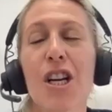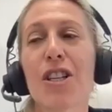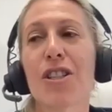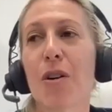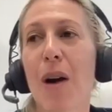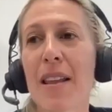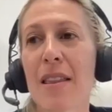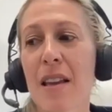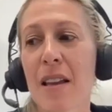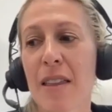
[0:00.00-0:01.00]
So I
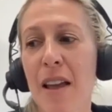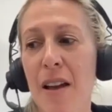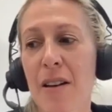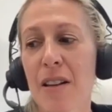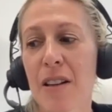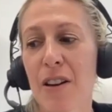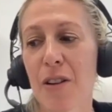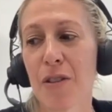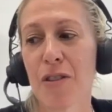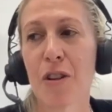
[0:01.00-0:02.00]
think that, you know,
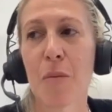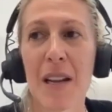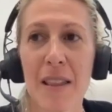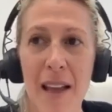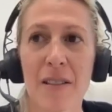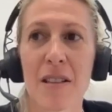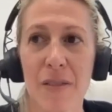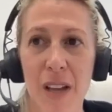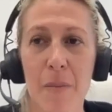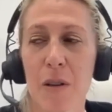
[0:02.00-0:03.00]
there's so many thousands
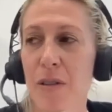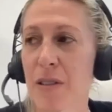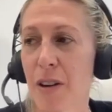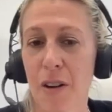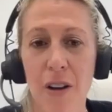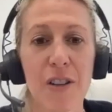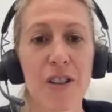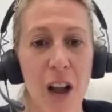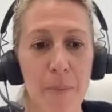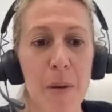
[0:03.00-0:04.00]
of chemicals that are on the
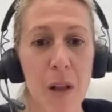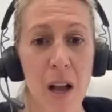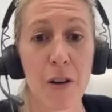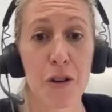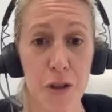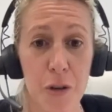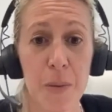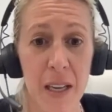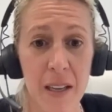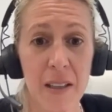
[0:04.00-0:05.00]
chopping block or should
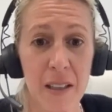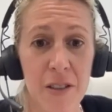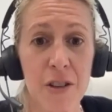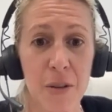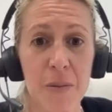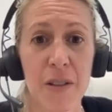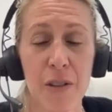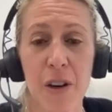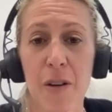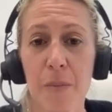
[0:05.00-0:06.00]
be in terms of
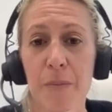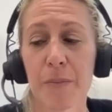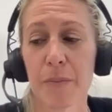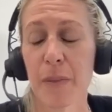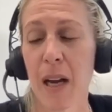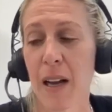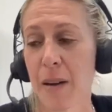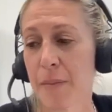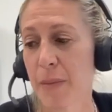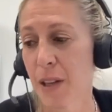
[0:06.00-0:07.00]
their,
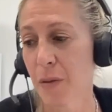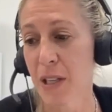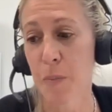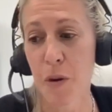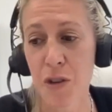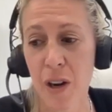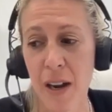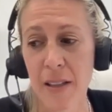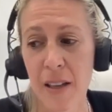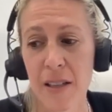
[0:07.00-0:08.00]
um, you know, exposure
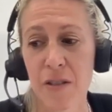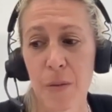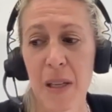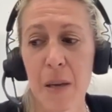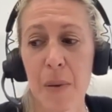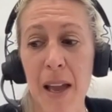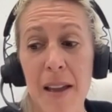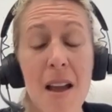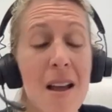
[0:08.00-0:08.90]
guidelines from the EPA.